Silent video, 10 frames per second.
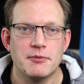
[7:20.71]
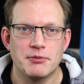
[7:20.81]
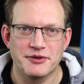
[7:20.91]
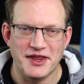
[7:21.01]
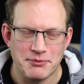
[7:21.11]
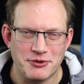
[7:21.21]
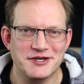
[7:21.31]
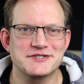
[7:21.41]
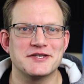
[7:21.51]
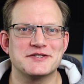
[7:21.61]
But that
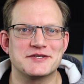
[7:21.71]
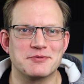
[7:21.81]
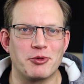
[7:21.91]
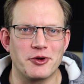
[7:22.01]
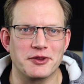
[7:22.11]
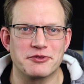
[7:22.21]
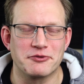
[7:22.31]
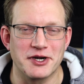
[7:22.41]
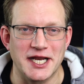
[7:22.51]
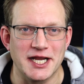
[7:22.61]
brings us to point
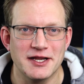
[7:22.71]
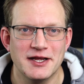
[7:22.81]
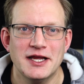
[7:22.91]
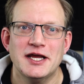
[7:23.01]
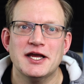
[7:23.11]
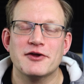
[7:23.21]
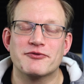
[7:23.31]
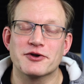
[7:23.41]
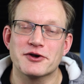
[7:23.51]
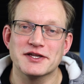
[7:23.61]
three.
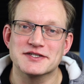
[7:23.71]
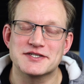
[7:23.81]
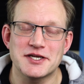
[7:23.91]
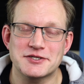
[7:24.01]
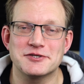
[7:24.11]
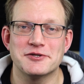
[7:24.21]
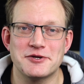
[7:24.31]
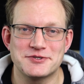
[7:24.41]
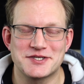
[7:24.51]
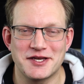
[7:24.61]
If you're in such a
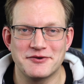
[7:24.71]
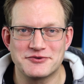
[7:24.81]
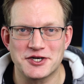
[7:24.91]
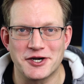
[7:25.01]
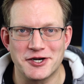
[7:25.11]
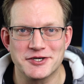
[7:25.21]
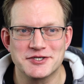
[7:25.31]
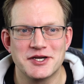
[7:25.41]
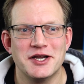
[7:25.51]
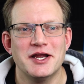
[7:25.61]
low state of
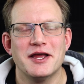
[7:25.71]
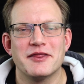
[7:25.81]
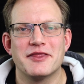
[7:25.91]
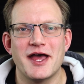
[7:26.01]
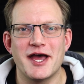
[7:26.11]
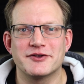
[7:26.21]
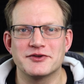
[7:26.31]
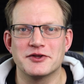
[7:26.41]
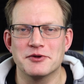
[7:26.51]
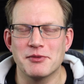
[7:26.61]
charge,
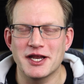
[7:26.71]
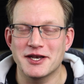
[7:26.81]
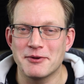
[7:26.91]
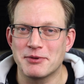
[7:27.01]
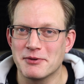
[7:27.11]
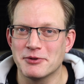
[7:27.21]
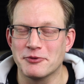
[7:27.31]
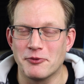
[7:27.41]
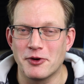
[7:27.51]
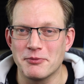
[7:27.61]
that you might not be able to
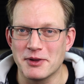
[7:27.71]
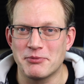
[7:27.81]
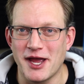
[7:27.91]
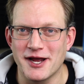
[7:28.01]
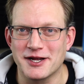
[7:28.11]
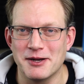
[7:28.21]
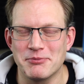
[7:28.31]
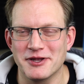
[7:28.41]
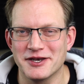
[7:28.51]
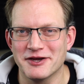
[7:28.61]
warm the pack
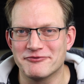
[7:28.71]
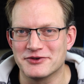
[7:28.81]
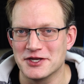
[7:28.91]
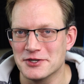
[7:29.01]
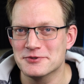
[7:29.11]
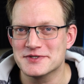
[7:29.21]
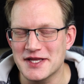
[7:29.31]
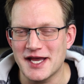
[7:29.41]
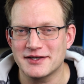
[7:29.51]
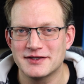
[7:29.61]
up enough to use
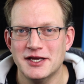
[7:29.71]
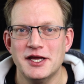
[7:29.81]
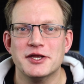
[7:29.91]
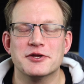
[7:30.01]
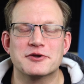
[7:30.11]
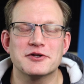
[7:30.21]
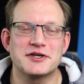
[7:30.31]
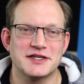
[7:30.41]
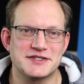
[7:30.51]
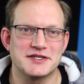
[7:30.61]
that, you
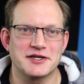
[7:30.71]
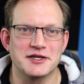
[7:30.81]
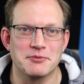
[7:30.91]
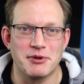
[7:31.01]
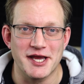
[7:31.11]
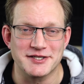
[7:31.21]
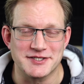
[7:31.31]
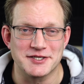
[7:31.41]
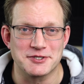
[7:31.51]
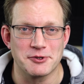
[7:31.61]
could get stuck in a bad
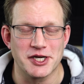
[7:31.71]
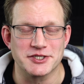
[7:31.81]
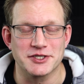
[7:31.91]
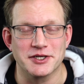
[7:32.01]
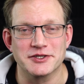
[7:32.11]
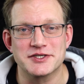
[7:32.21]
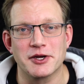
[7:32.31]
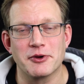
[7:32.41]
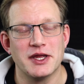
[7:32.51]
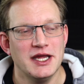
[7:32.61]
situation.
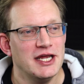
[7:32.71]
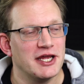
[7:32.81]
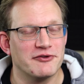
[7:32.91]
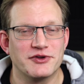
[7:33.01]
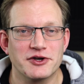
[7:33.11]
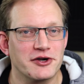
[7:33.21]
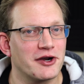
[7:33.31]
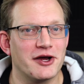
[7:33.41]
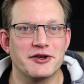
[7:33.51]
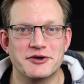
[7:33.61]
So if
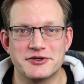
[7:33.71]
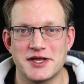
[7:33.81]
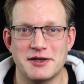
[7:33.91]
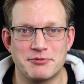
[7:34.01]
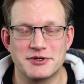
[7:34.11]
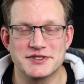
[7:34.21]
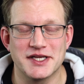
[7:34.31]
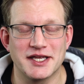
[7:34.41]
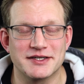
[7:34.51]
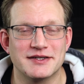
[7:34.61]
you're under
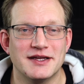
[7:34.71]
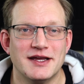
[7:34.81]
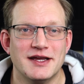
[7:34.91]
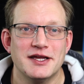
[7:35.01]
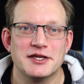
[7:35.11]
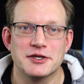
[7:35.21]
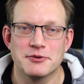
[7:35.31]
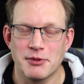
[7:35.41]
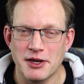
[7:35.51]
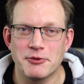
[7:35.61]
10%
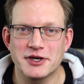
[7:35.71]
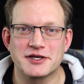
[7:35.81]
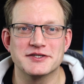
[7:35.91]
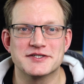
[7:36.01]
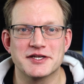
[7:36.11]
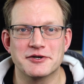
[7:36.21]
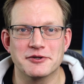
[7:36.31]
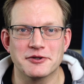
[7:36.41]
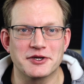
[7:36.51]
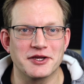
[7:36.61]
you might want to
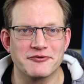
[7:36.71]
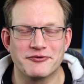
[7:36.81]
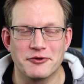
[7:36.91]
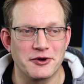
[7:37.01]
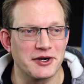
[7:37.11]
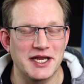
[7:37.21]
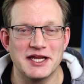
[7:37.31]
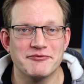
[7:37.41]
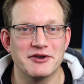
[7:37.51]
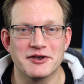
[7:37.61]
consider looking for
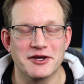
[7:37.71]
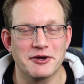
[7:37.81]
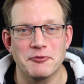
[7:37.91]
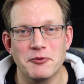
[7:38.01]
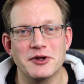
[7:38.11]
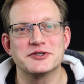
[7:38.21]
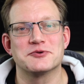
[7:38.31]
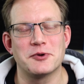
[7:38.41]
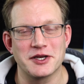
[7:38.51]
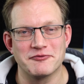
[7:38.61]
even a
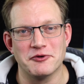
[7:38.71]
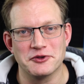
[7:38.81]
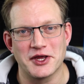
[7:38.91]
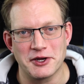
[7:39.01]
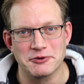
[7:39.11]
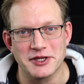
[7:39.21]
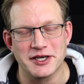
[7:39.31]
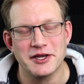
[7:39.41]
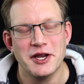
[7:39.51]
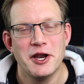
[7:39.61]
120 volt
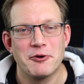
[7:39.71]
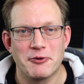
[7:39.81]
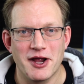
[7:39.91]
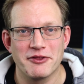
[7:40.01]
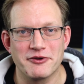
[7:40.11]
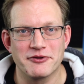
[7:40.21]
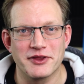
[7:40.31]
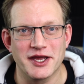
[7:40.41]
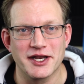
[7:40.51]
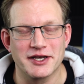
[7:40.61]
outlet rather
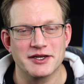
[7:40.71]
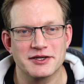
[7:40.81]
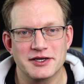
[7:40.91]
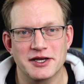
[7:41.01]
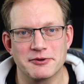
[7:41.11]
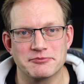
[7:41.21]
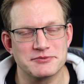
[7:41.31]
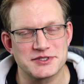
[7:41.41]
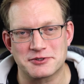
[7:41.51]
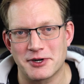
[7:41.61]
than, you know,
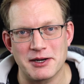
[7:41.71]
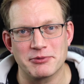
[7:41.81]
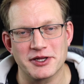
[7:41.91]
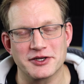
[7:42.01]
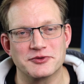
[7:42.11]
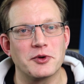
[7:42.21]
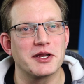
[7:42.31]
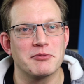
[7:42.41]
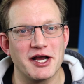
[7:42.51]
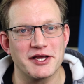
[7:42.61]
scrambling
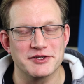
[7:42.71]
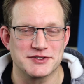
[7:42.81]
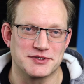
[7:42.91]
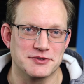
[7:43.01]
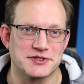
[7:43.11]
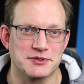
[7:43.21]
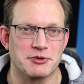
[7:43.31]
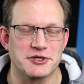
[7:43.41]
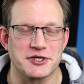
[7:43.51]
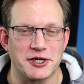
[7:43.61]
20 miles to a
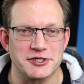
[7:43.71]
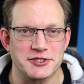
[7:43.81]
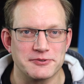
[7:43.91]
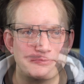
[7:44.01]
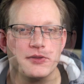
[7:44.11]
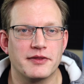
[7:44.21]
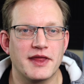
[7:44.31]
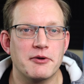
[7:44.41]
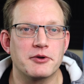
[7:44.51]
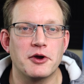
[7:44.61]
supercharger.
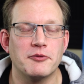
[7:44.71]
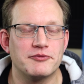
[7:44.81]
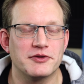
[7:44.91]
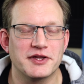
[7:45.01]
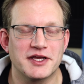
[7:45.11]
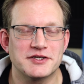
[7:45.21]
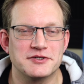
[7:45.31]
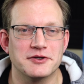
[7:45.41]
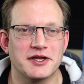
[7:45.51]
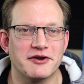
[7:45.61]
That would hopefully get
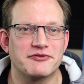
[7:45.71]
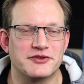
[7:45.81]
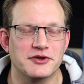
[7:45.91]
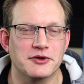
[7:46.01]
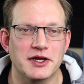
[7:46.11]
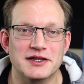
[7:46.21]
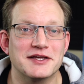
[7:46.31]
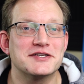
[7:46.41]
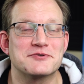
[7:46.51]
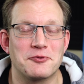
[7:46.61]
you enough to at
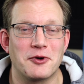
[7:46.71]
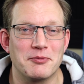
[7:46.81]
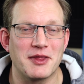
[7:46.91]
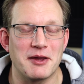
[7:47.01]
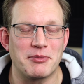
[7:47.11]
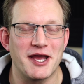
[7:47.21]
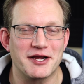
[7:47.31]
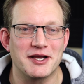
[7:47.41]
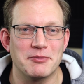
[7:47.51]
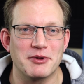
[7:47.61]
least warm that
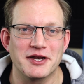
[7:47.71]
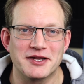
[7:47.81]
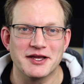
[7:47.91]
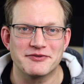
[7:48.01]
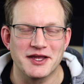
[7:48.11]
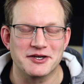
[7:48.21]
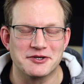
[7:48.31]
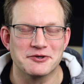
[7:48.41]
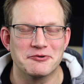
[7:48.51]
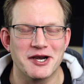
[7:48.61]
pack up and get that
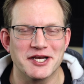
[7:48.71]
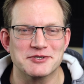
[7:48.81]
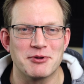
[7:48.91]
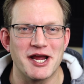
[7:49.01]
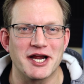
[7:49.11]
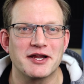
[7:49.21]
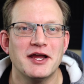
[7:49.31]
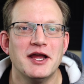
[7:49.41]
good range back.